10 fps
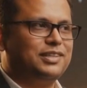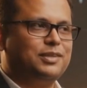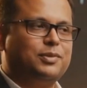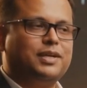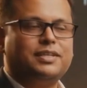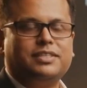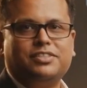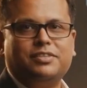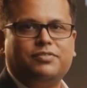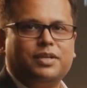API
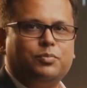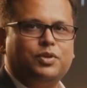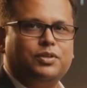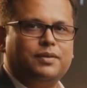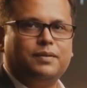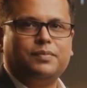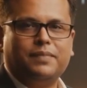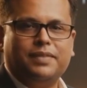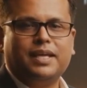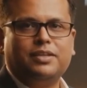testing framework
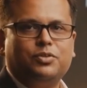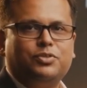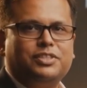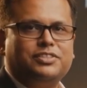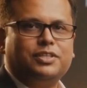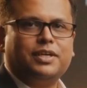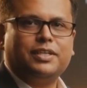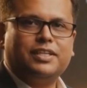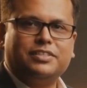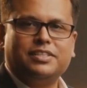that uses
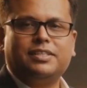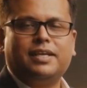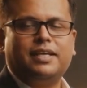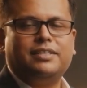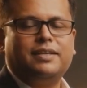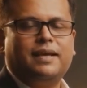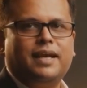Gherkin syntax